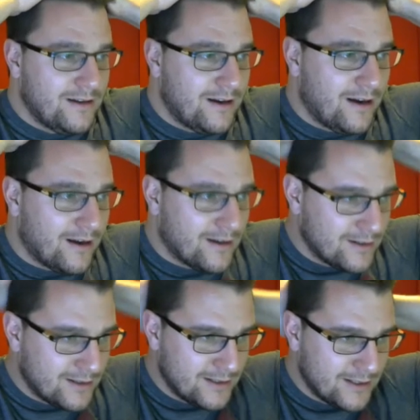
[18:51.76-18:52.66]
Ah.
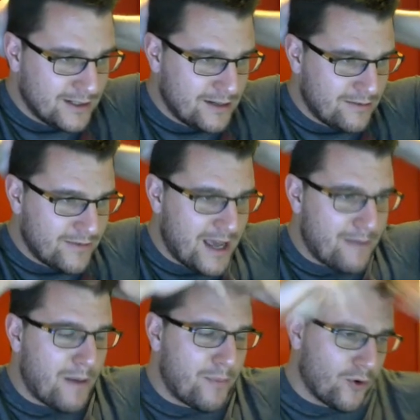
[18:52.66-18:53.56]

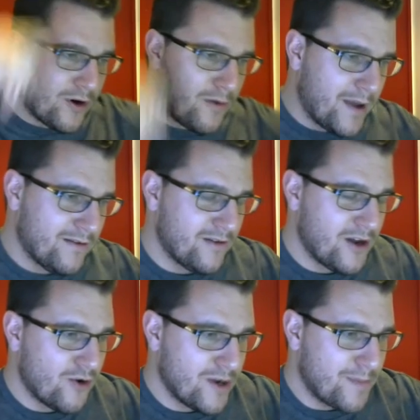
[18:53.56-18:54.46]
Yeah, my board are a bit
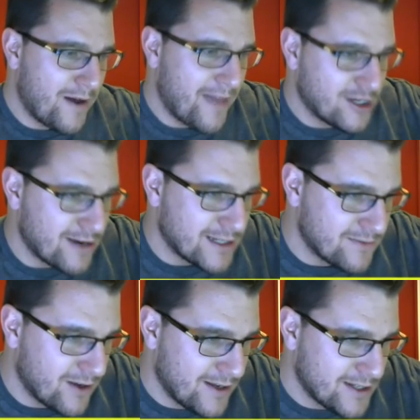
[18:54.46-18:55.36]
annoyed by that
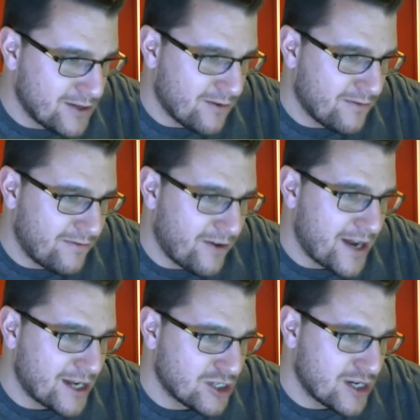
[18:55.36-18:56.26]
transfer. It's not
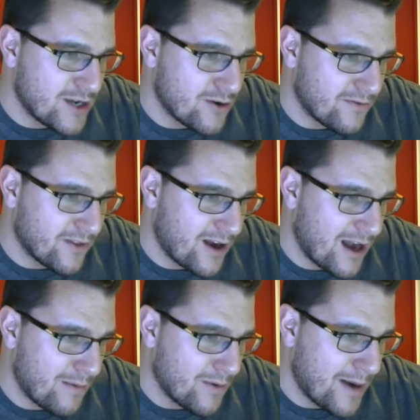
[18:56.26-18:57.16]
financially good for the
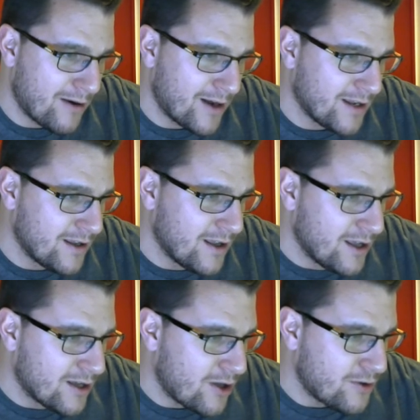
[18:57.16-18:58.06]
club, apparently.
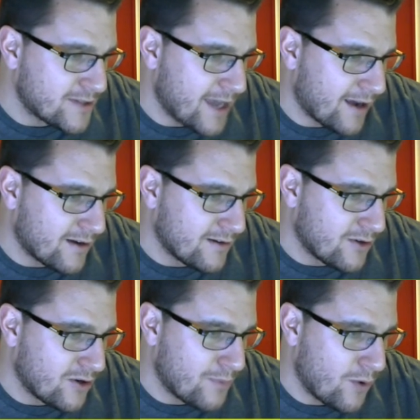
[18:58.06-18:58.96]
Gusek,
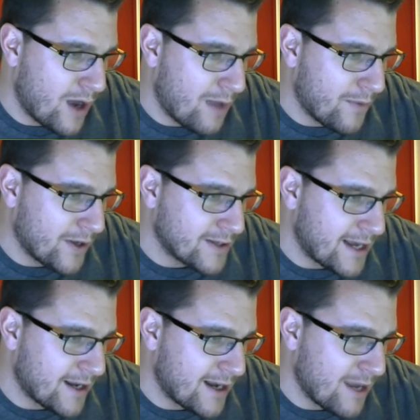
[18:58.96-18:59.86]
good ball up, but his
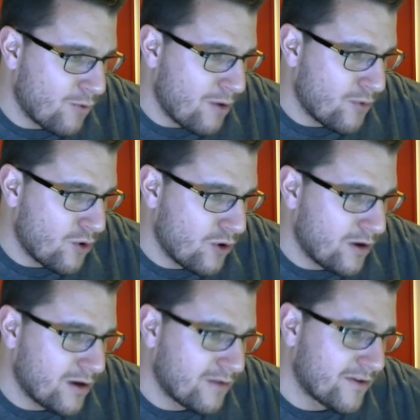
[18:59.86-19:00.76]
header clear.
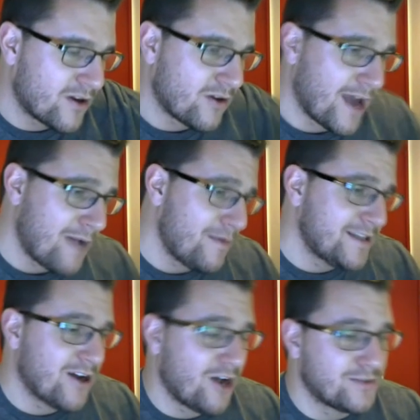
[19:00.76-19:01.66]
Watmore? Oh, God, how
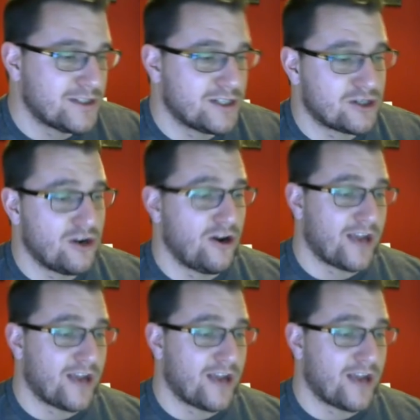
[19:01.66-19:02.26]
many times does it just look